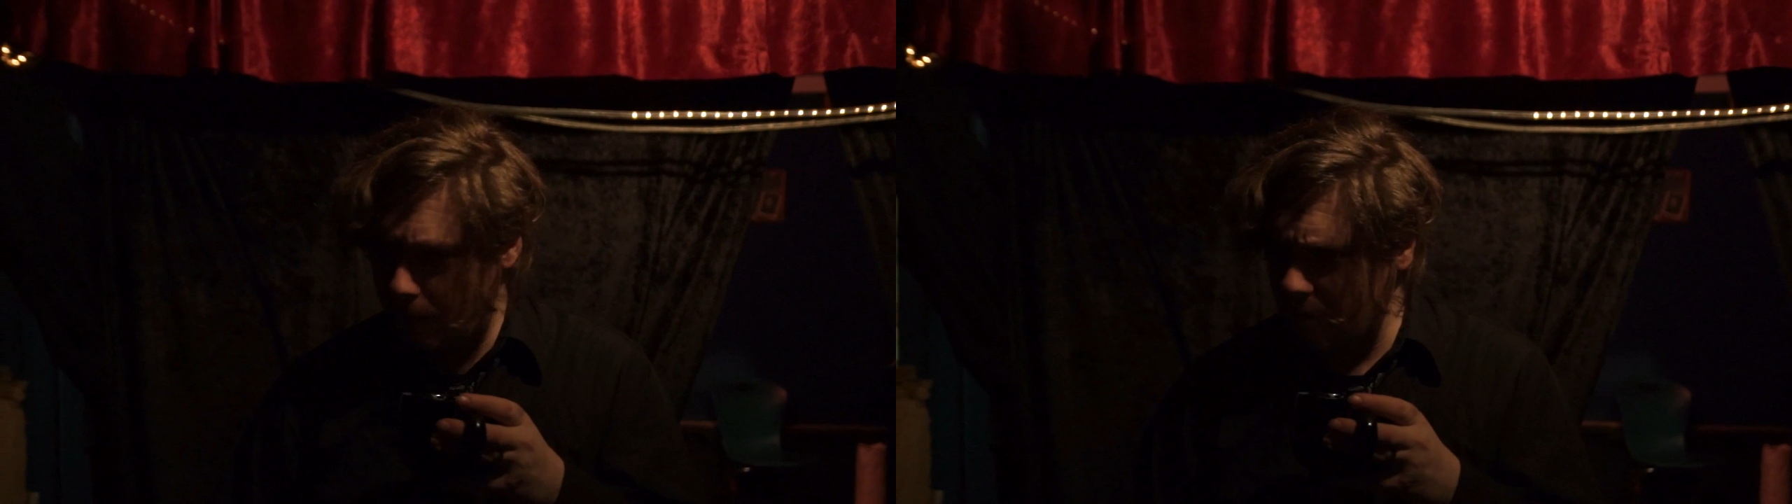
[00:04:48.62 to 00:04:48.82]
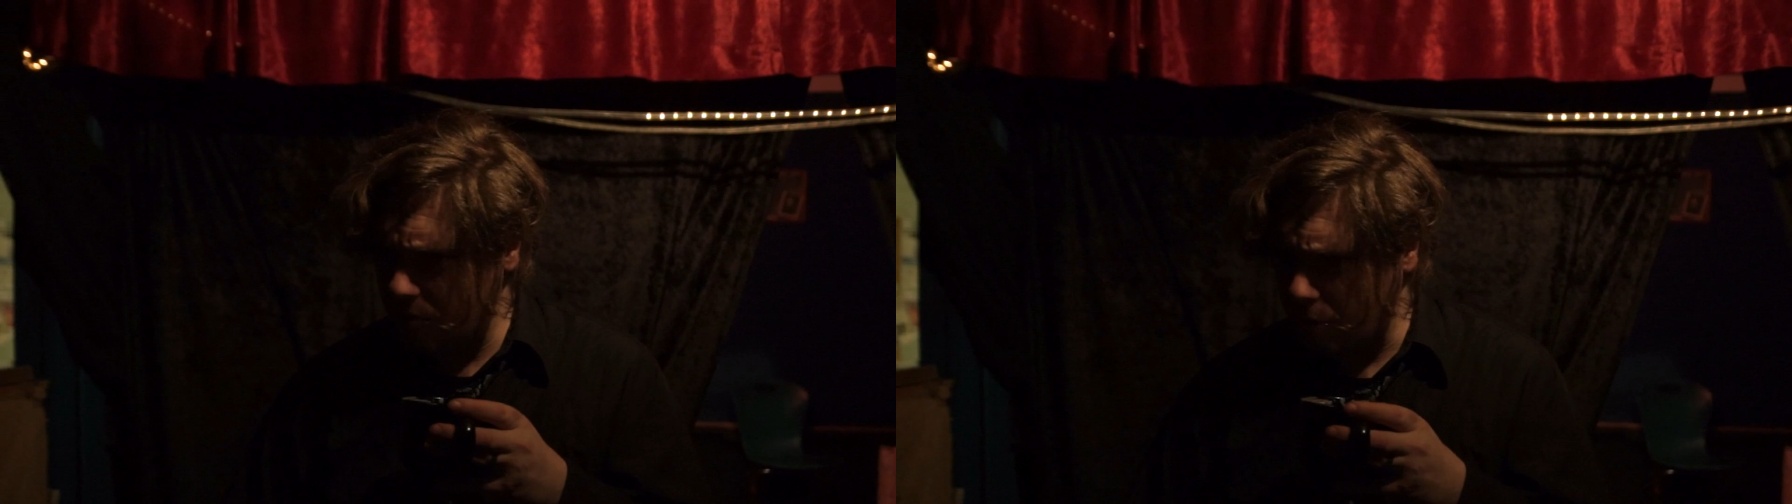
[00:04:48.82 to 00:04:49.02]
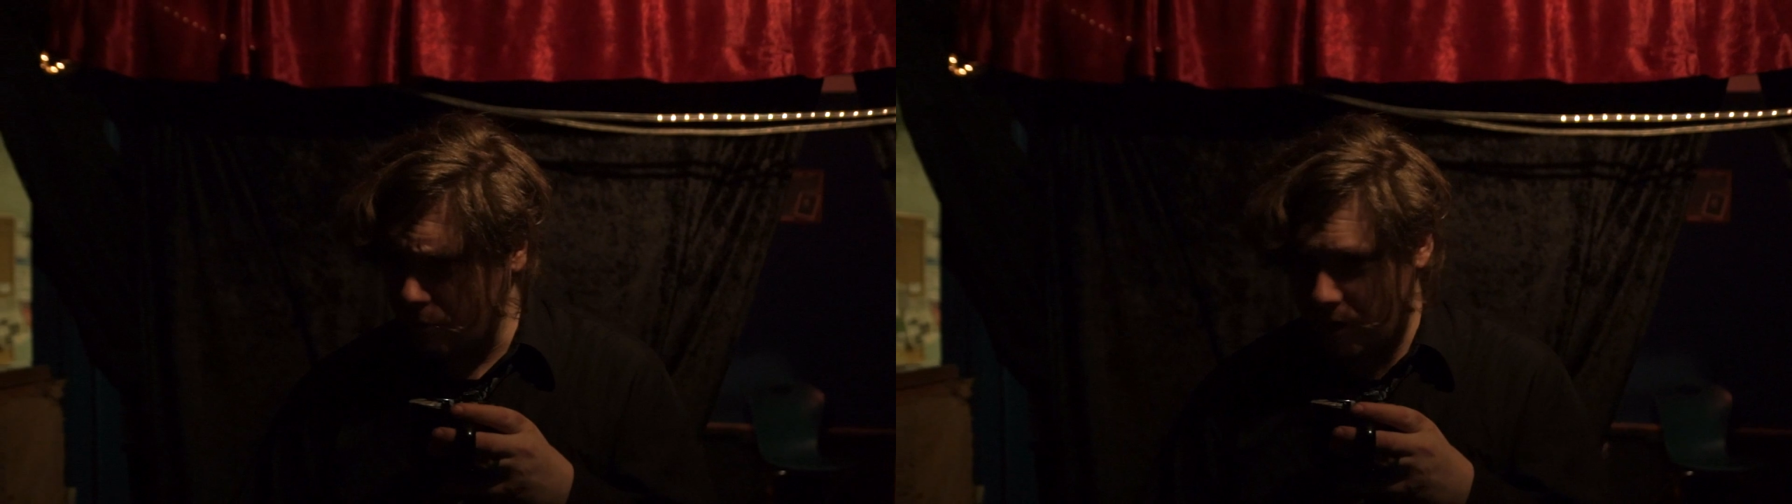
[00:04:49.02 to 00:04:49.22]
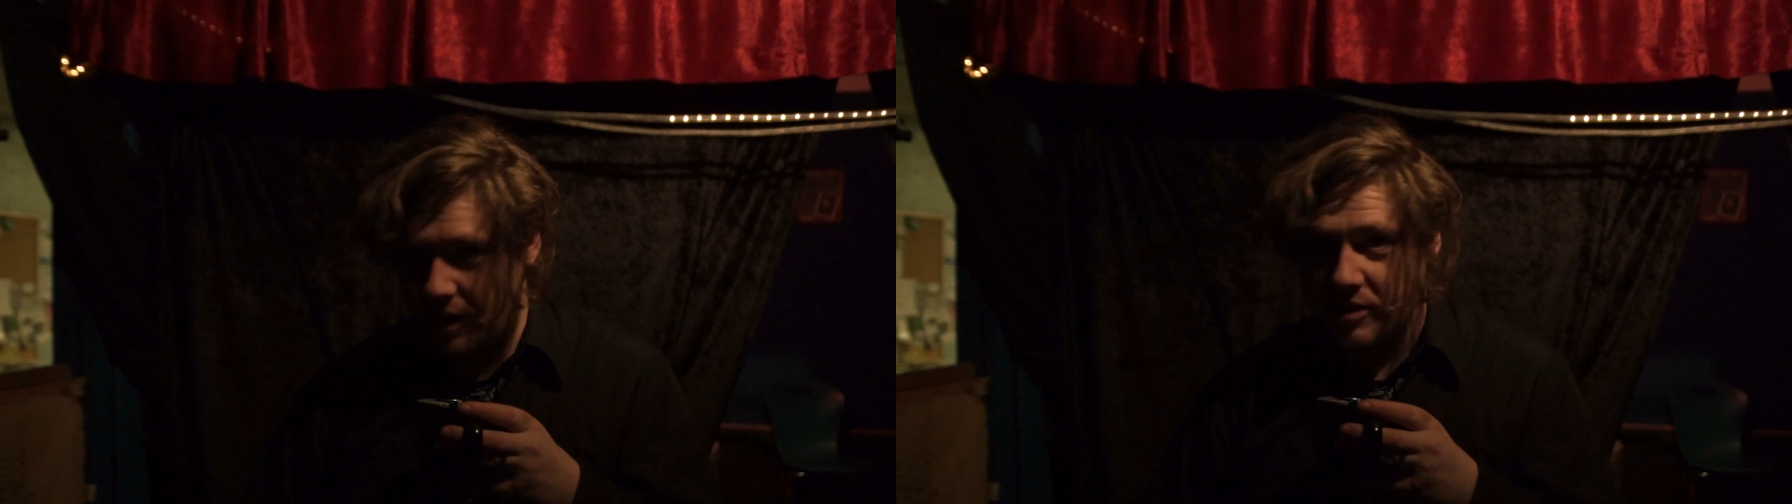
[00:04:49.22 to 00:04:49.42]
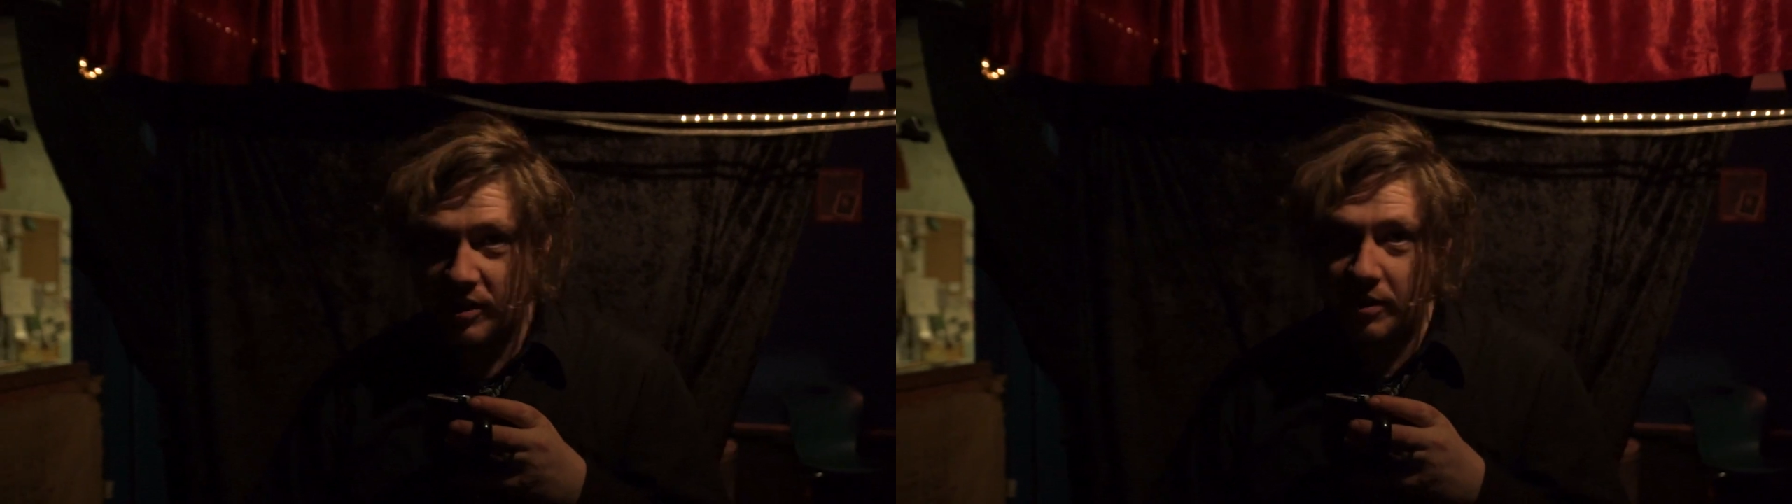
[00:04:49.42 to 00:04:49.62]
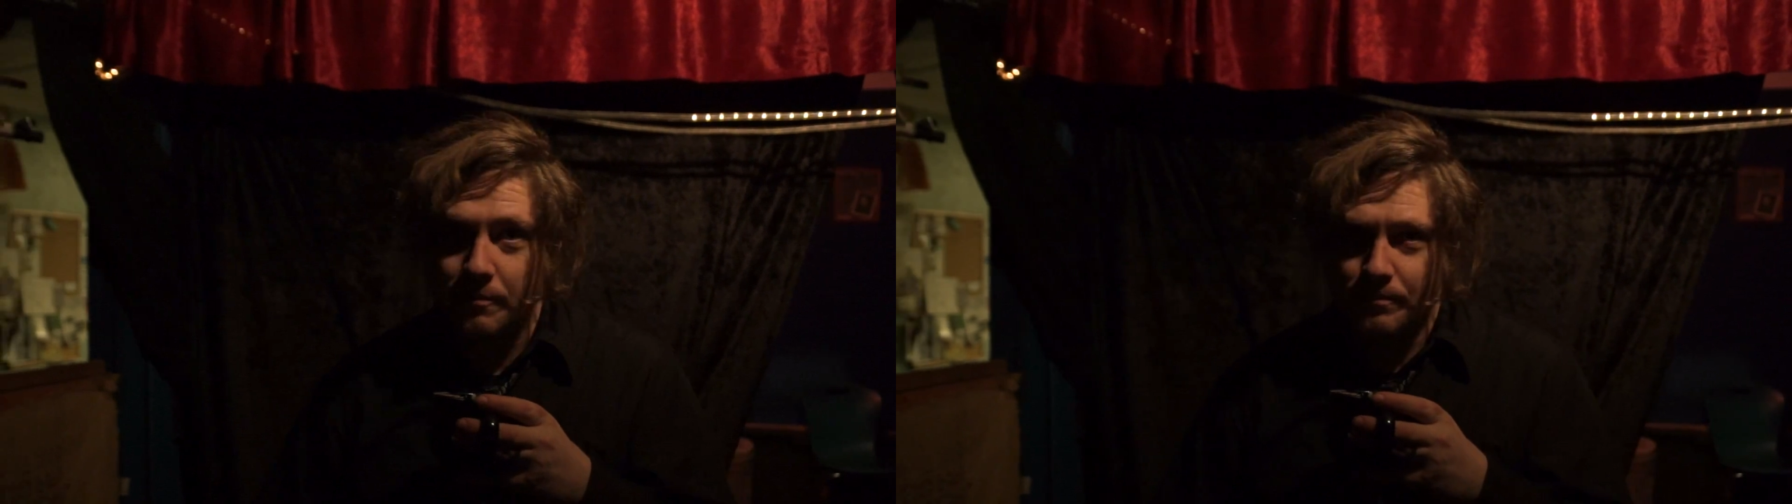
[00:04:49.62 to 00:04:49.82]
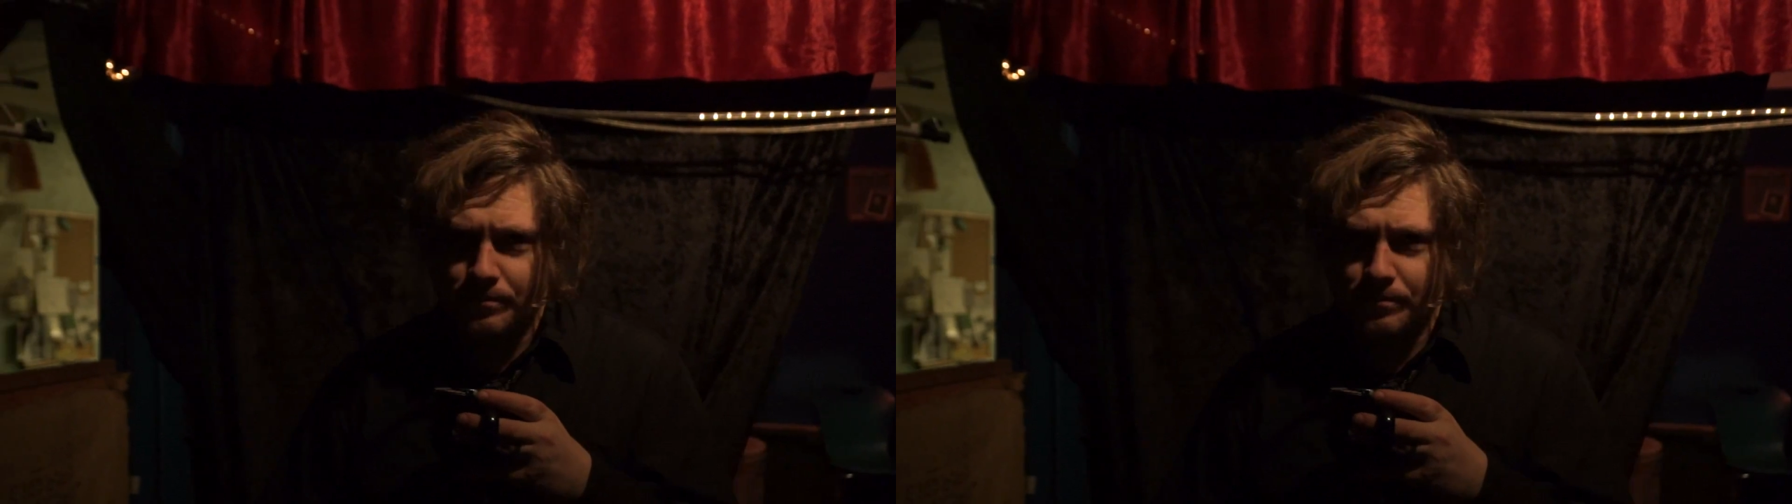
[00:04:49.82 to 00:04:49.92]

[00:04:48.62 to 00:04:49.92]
Humans, we're crazy.